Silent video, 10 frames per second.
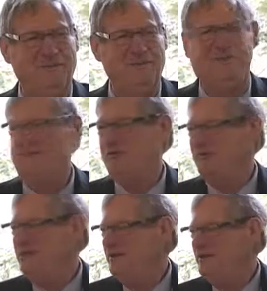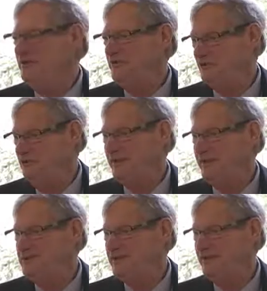people from Europe and
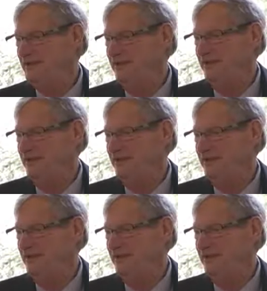Asia